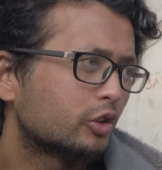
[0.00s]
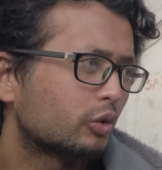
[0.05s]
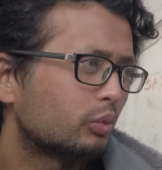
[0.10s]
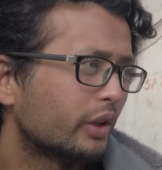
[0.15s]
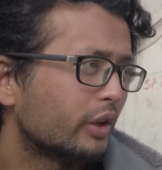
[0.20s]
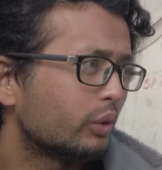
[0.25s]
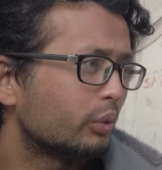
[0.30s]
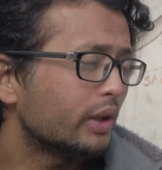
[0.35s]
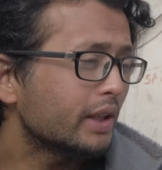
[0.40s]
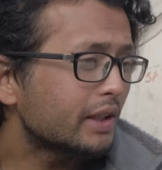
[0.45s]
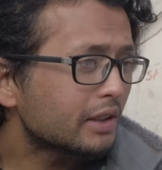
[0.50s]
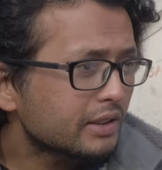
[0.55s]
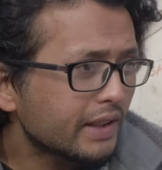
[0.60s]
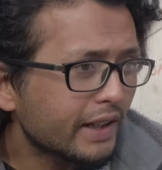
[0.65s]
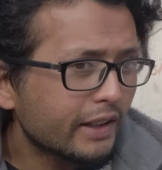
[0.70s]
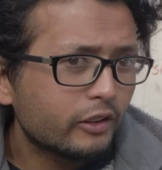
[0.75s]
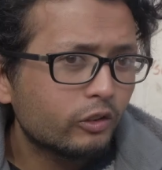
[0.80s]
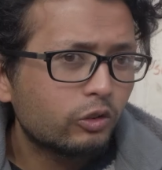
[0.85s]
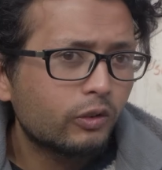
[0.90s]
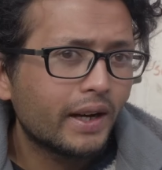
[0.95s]
So when we're
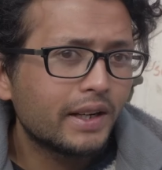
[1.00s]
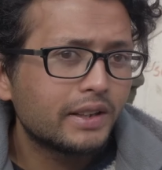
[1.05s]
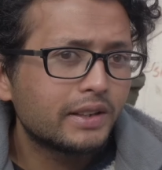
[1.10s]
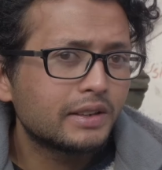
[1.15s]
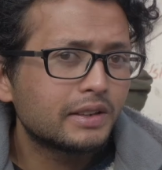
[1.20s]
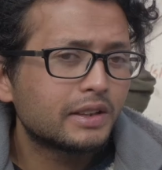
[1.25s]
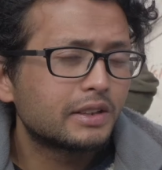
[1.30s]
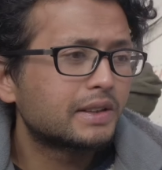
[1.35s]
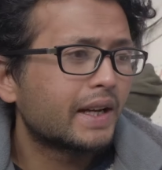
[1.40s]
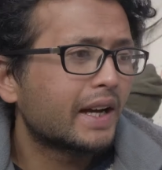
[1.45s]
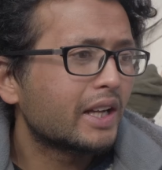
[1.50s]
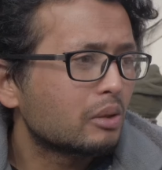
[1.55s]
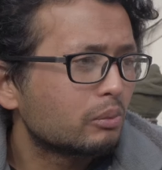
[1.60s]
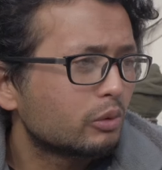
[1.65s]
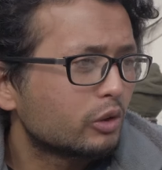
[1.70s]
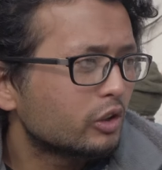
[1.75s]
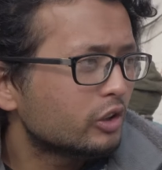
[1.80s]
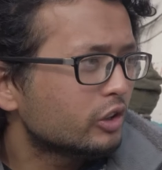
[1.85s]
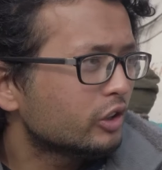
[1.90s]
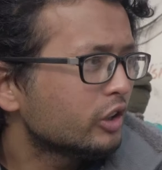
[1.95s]
sacrificing these
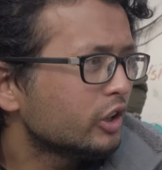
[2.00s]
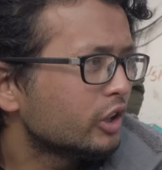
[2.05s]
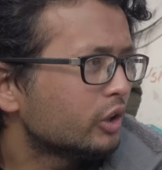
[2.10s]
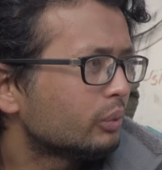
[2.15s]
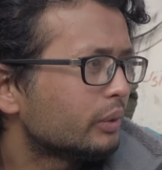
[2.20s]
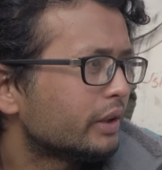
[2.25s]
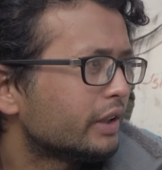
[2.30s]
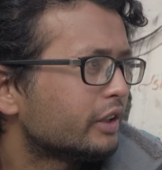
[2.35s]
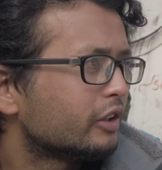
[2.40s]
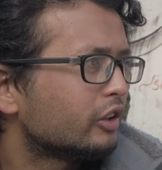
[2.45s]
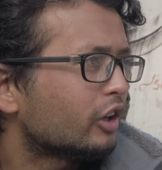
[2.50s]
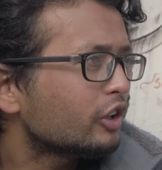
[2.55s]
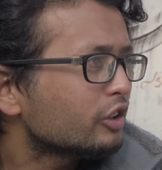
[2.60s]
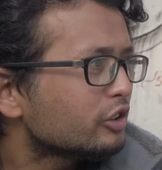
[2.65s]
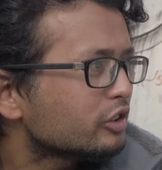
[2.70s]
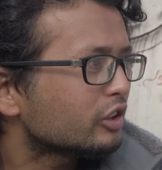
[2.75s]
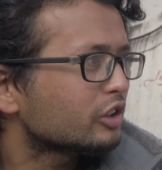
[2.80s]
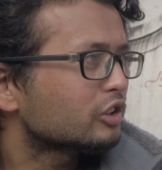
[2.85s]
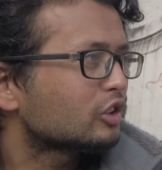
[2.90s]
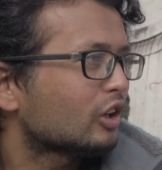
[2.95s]
animals, we're
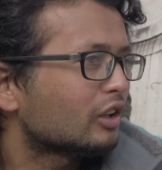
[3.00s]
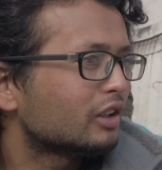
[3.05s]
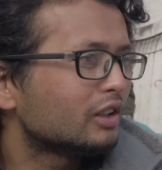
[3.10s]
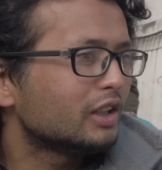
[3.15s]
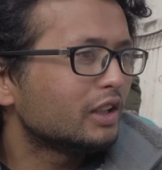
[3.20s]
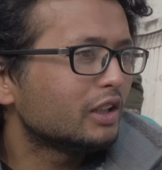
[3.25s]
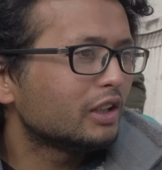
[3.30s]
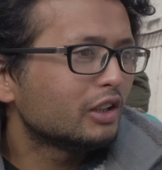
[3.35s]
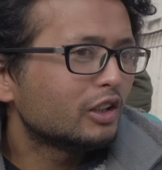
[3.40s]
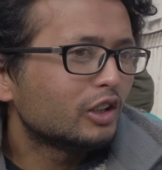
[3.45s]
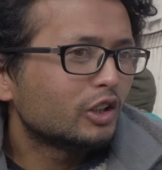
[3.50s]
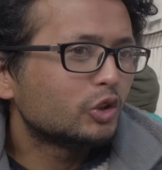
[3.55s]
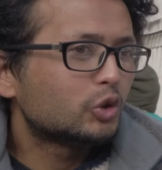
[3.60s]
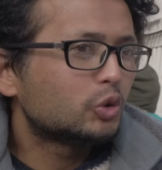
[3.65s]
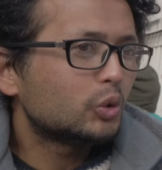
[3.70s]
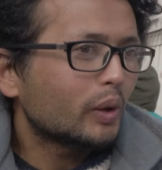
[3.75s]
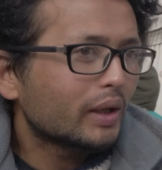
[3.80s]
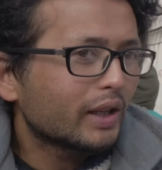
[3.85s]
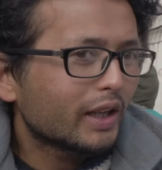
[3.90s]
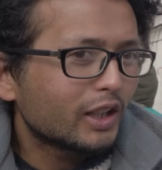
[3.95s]
not just only
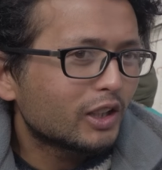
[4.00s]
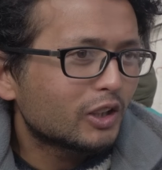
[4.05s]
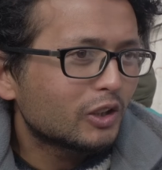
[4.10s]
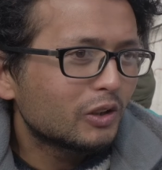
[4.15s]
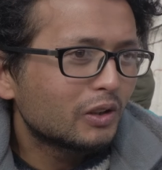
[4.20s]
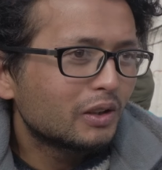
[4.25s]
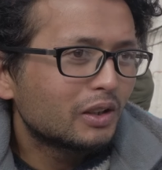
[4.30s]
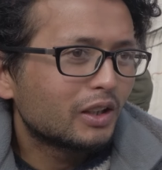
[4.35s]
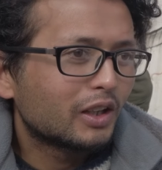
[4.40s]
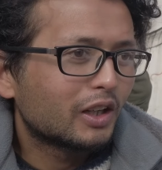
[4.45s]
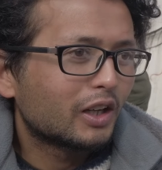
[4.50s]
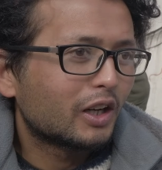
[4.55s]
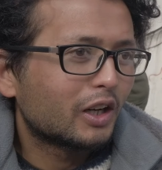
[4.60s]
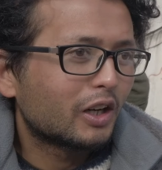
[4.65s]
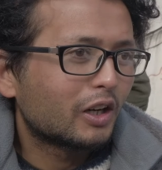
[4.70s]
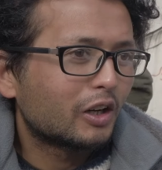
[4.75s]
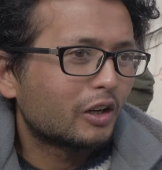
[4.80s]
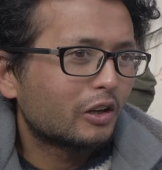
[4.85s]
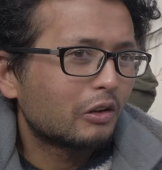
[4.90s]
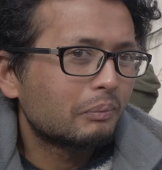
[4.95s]
doing it,
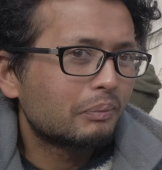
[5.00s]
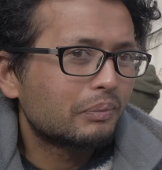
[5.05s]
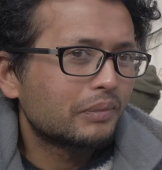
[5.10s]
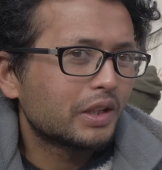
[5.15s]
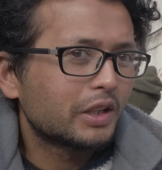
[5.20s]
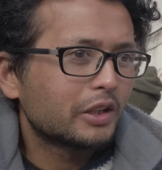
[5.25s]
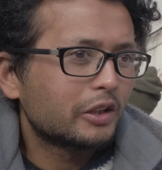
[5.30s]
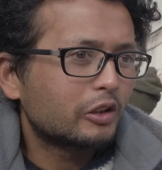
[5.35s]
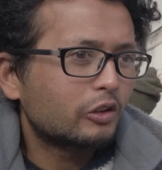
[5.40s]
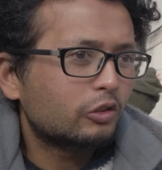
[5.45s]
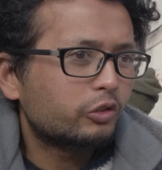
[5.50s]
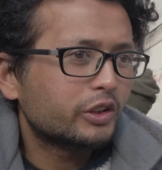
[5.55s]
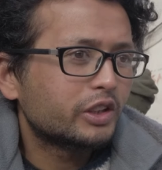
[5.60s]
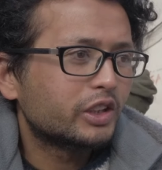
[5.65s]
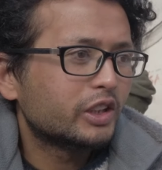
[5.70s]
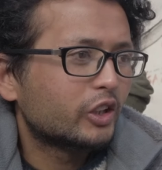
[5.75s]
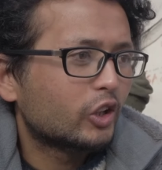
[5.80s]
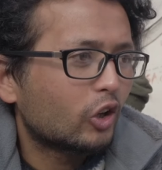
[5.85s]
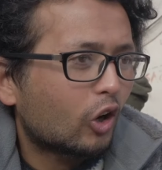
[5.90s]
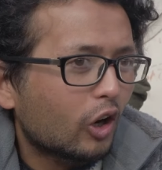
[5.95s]
uh, you know, for
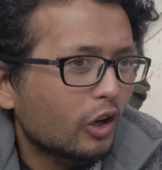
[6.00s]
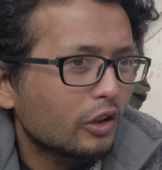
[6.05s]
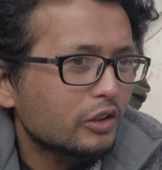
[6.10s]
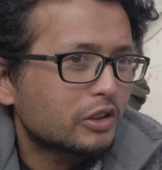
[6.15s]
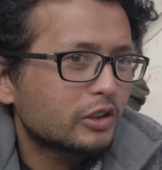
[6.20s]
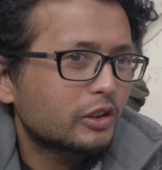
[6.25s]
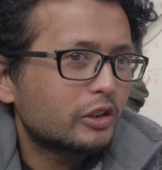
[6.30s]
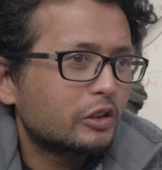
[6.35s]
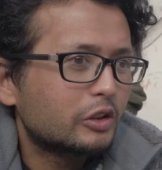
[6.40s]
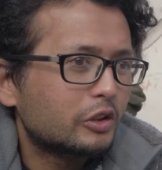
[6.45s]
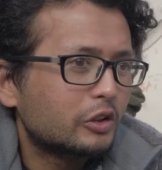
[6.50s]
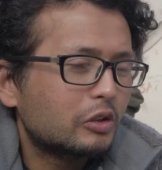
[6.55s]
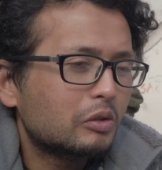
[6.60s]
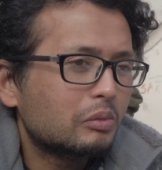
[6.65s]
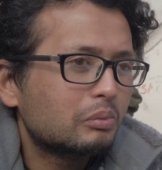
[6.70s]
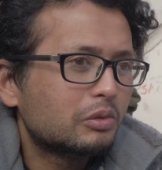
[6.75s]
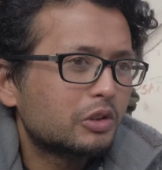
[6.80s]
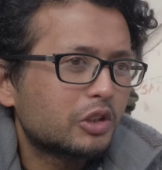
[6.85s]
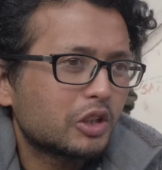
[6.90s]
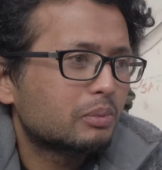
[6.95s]
the gods or you
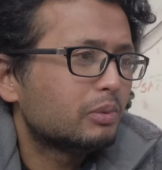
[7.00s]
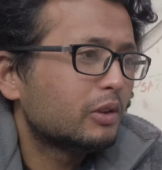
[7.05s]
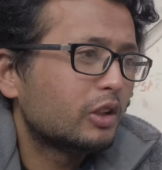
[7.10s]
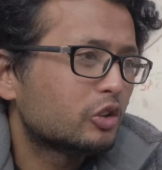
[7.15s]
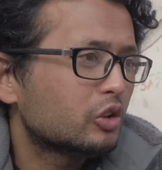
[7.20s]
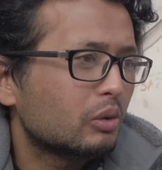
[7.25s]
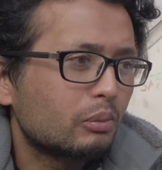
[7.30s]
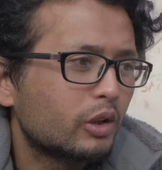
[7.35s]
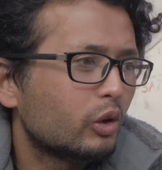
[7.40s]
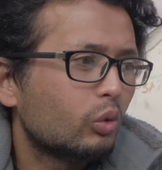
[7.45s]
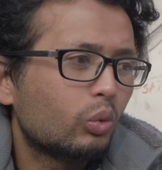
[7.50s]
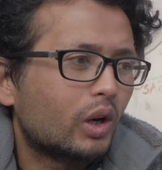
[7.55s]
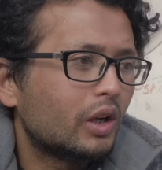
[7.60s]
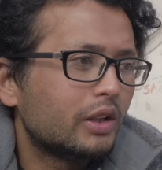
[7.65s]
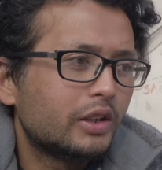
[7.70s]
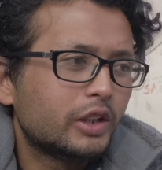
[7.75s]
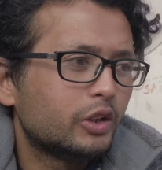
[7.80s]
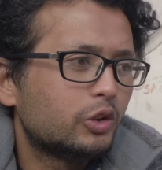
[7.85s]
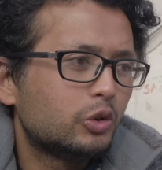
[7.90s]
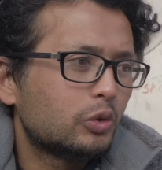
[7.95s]
know, just because somebody
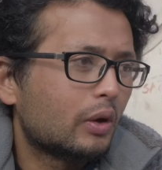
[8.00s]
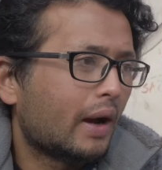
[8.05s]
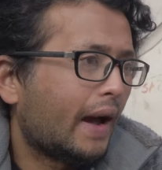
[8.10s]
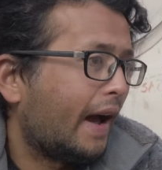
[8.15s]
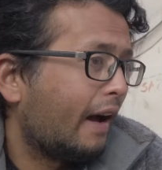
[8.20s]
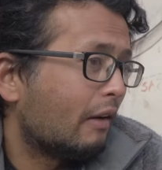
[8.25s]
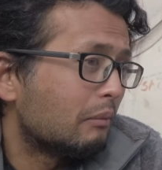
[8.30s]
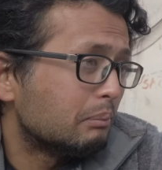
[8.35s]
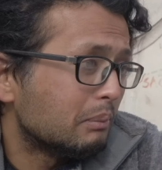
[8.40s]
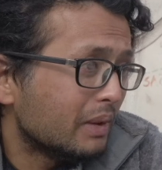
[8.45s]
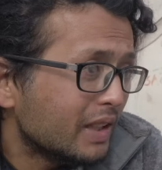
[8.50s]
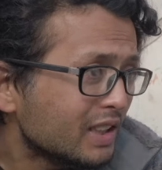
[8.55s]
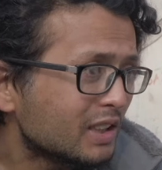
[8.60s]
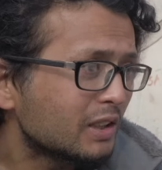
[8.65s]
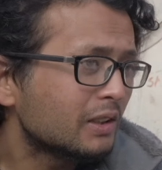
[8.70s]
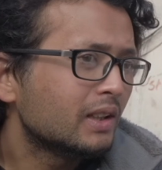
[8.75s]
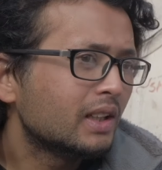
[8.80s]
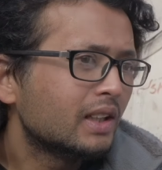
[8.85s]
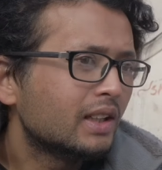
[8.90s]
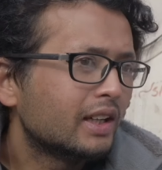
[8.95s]
wanted to have meat.